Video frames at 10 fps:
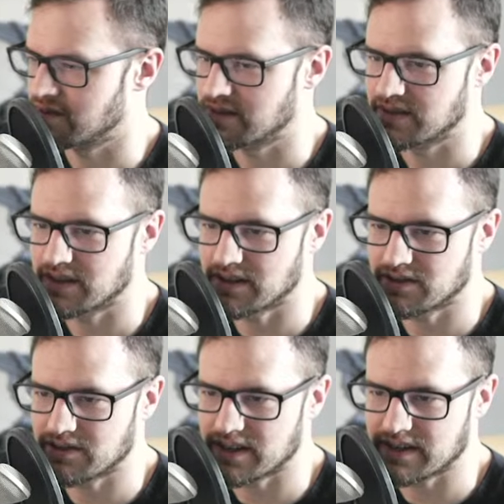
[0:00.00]
Oh,
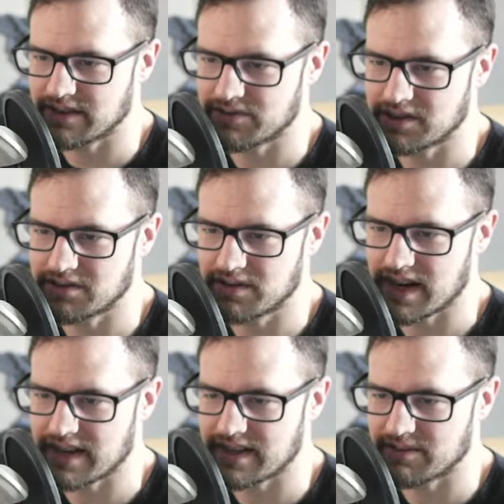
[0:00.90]
okay. If we do
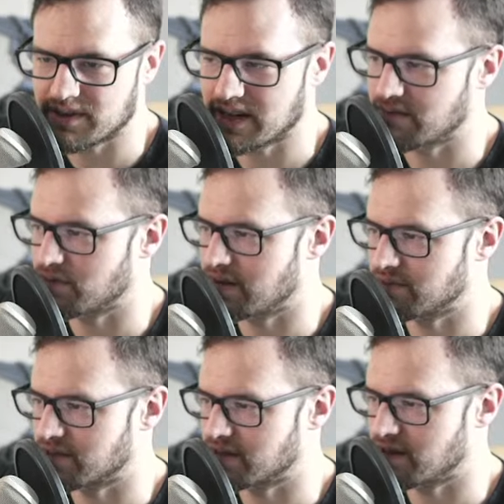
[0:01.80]
that, then we're going to have problems
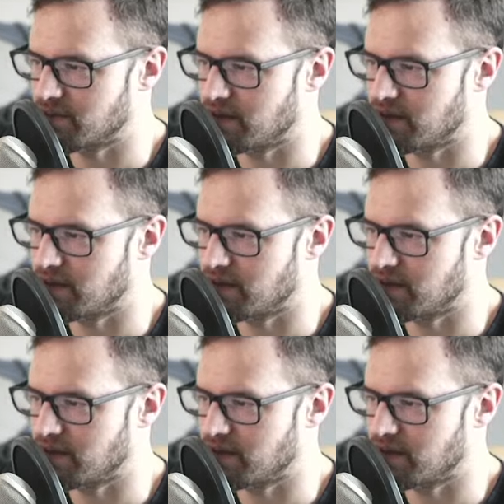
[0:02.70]
because our ball